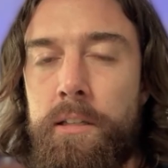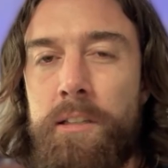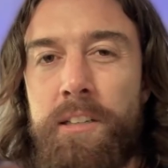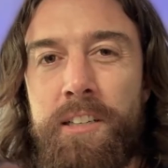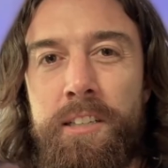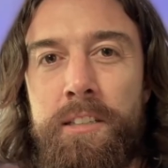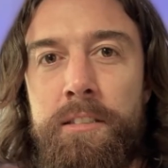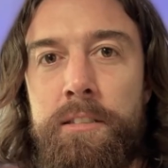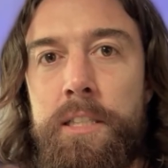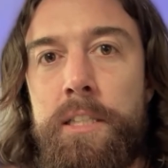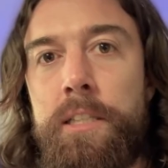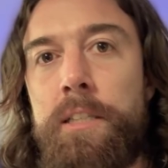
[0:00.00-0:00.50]

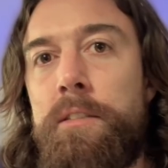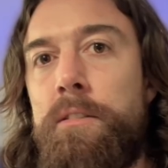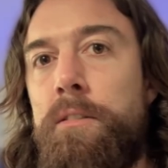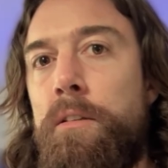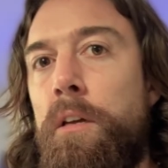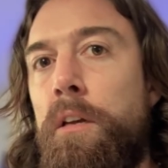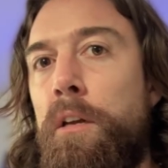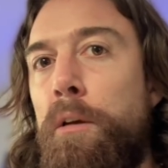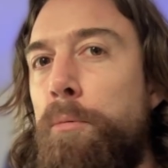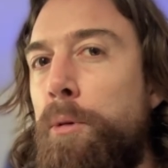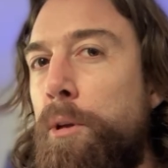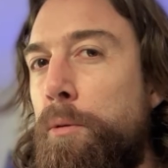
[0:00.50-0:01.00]
LinkedIn, it's
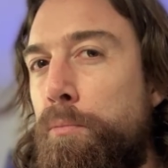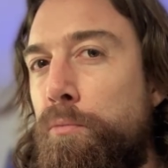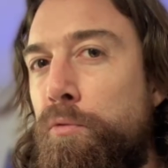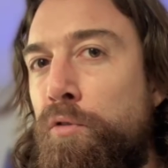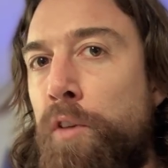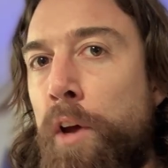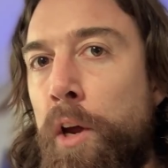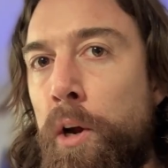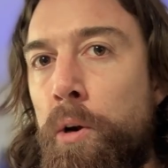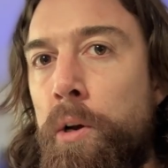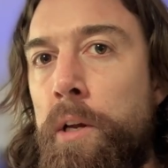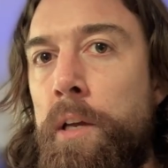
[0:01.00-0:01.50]
going to be
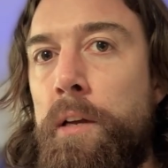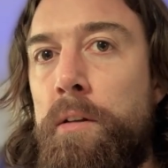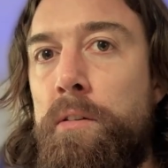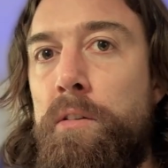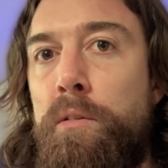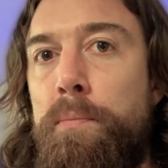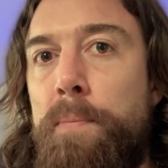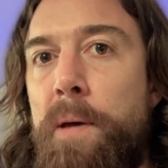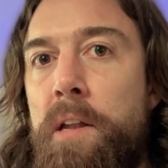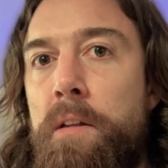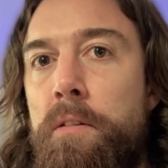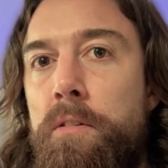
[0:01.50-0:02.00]
very
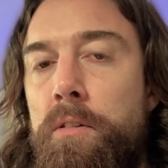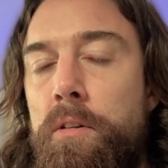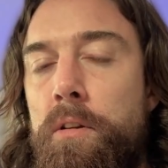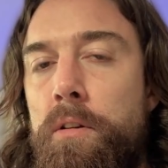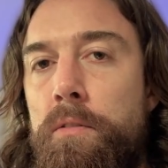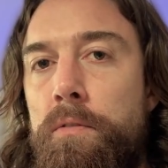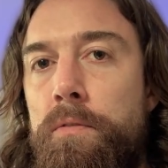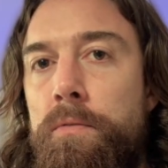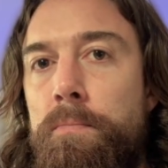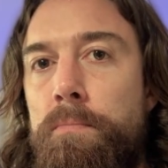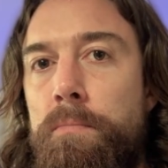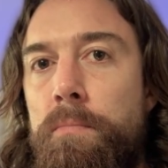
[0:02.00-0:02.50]

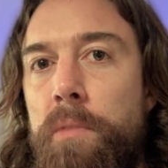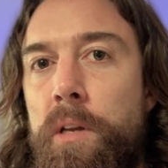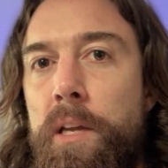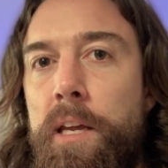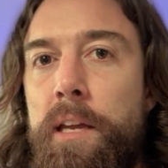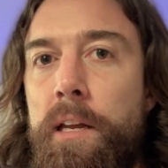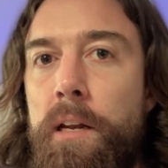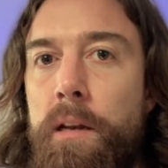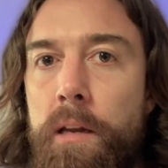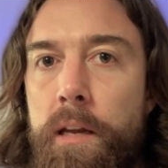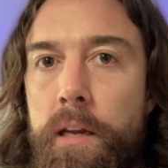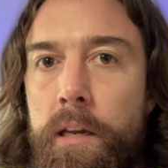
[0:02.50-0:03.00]
expensive.
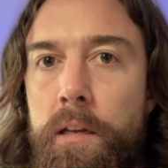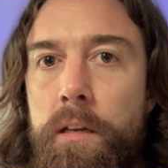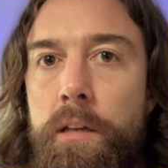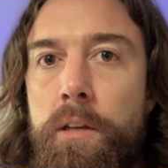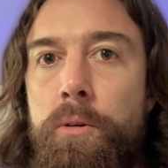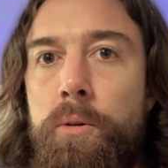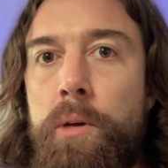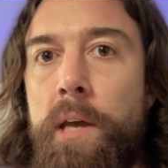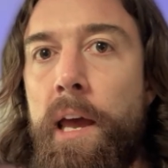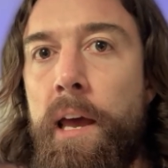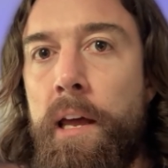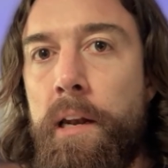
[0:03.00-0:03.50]

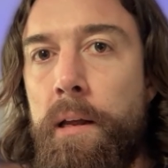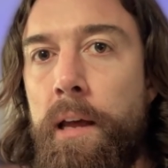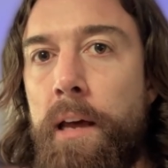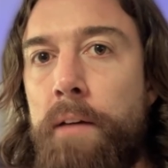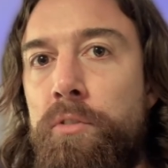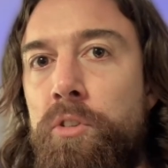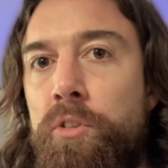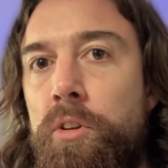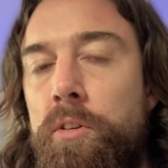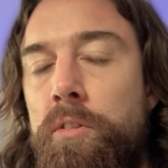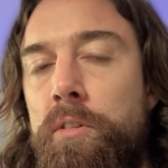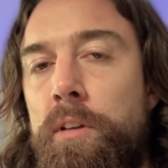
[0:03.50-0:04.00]
You can
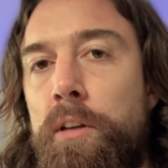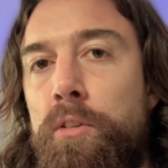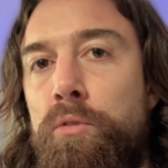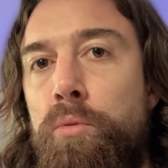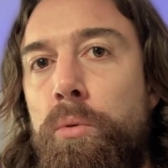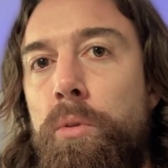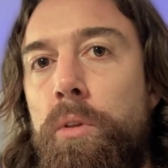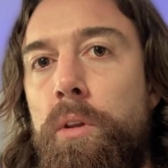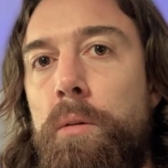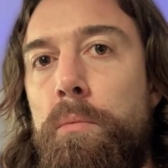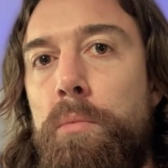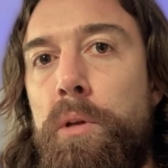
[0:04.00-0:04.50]
have success
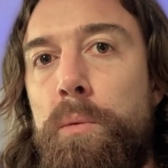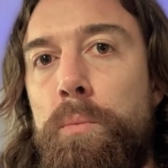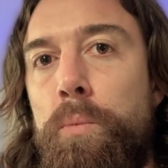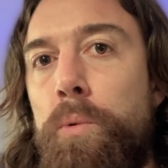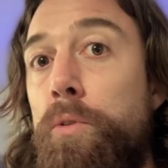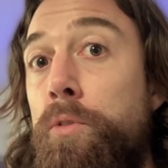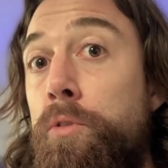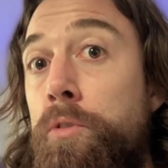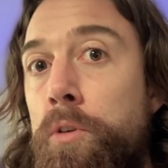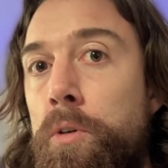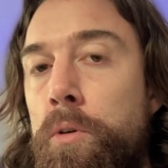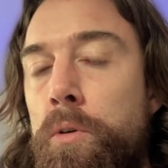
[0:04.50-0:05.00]
with it,
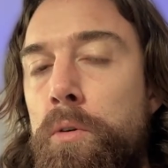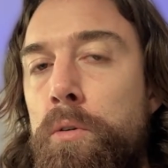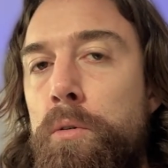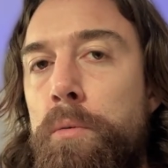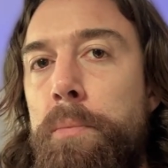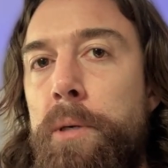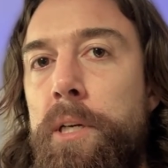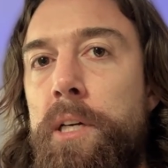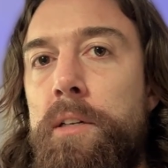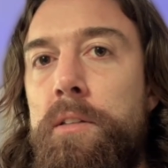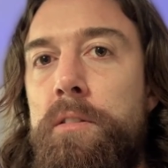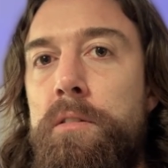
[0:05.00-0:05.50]
people do,
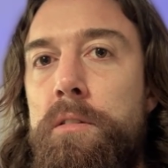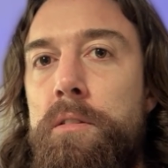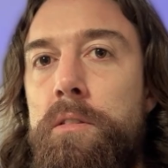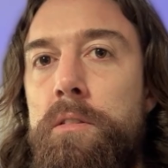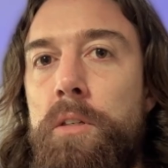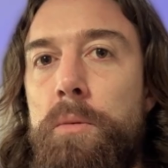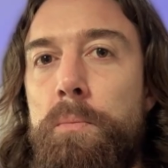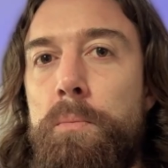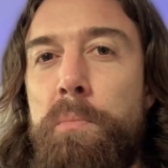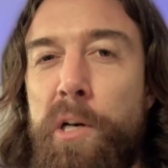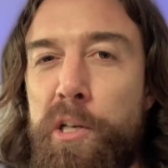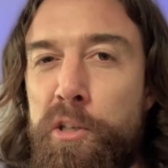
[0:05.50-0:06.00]
but
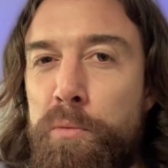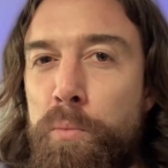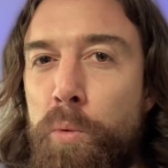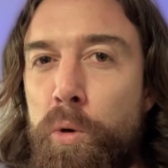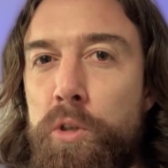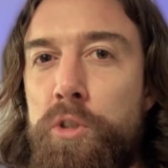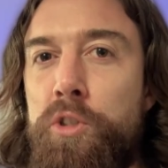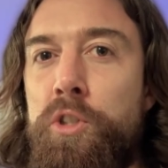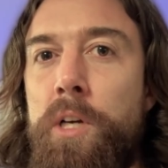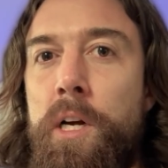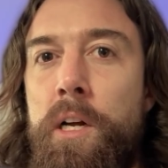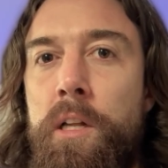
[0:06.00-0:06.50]
it's much
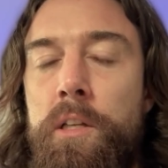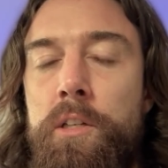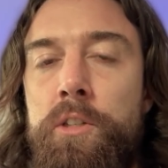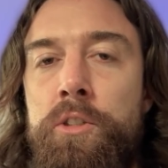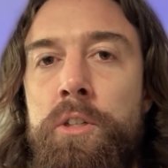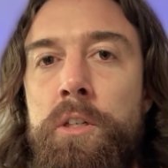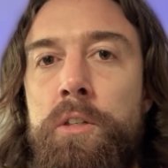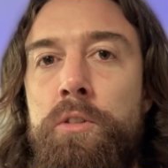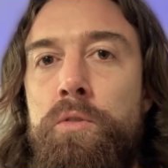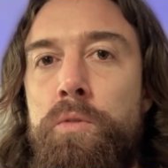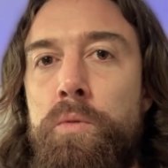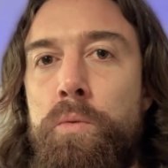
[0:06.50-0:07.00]
more
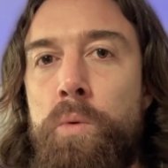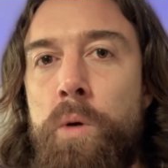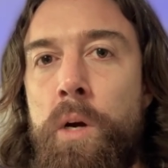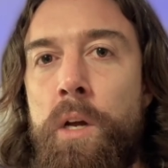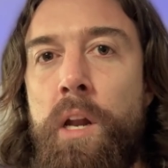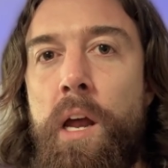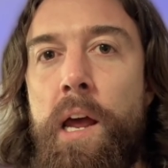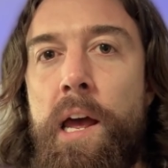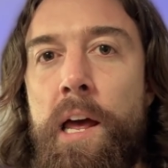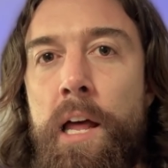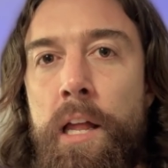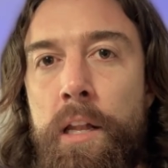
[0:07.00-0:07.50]
challenging to
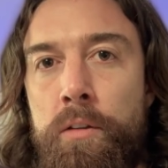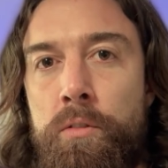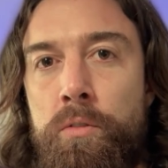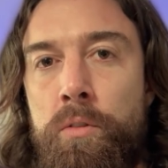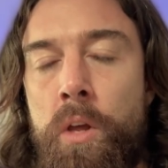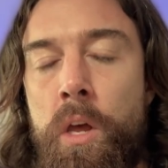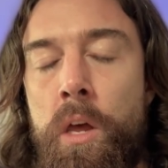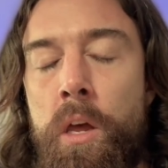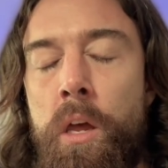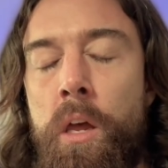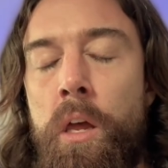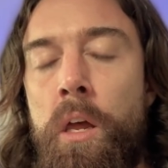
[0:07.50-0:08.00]
run
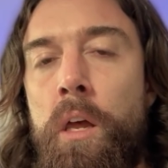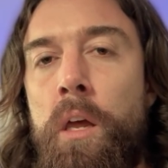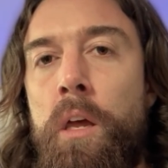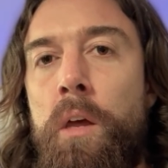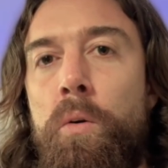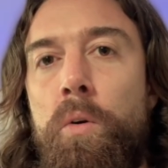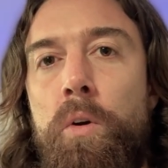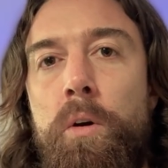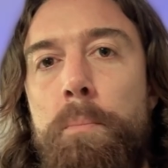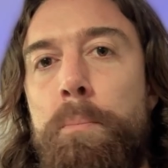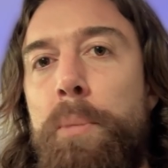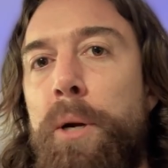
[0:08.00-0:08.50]
ads
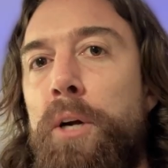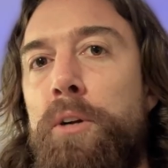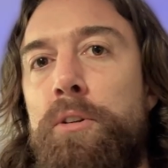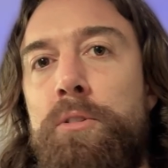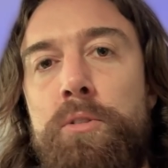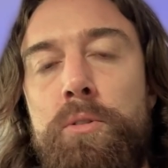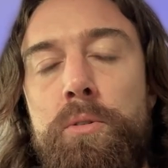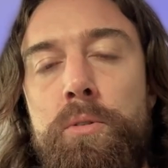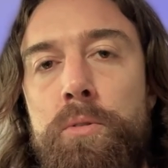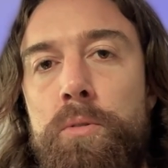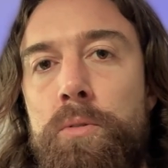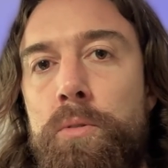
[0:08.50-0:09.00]
compared
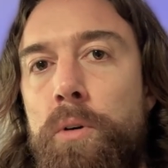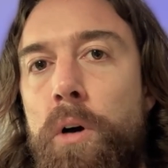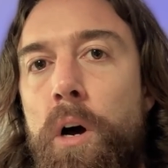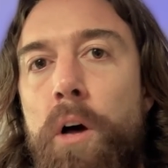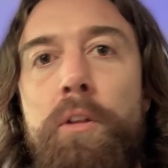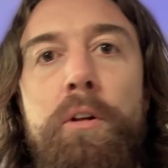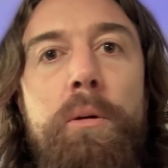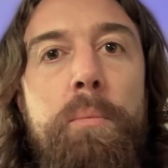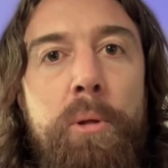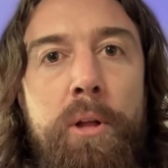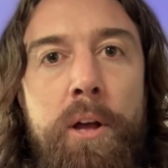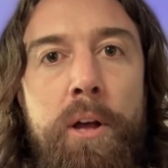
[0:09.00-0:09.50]
to
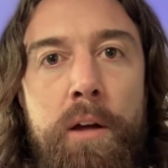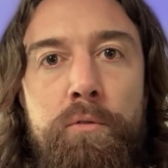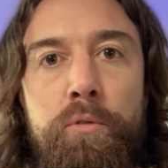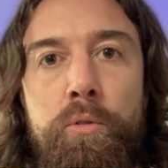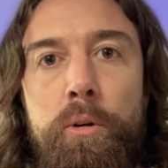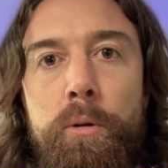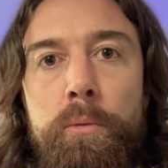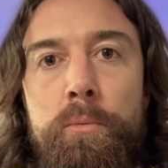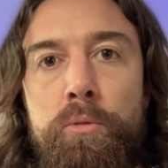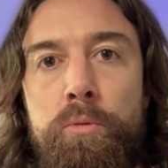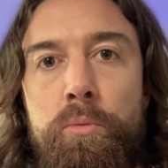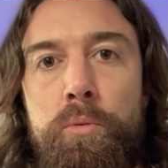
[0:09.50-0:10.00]
other
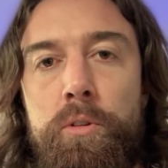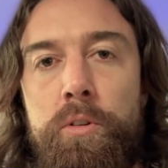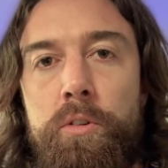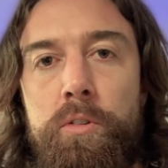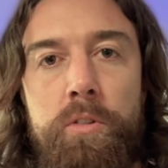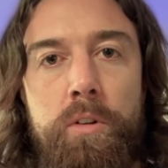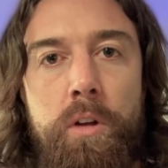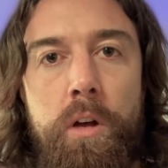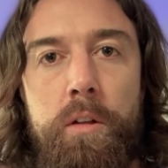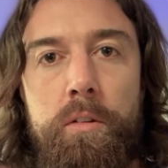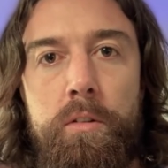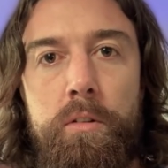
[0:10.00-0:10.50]
platforms we'll
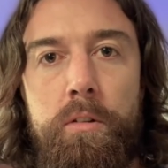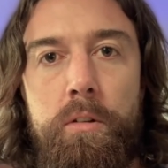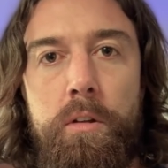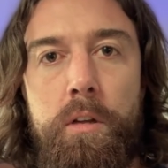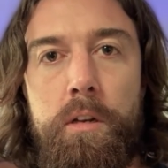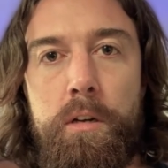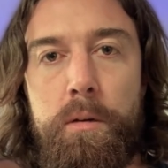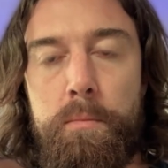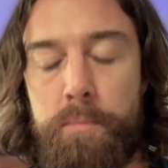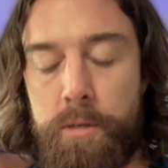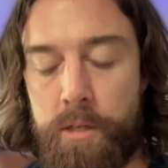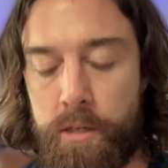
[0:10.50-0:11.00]
discuss
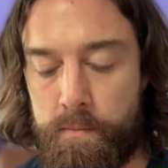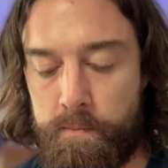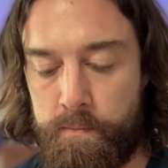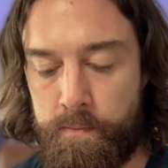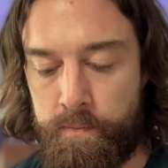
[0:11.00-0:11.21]
in a bit.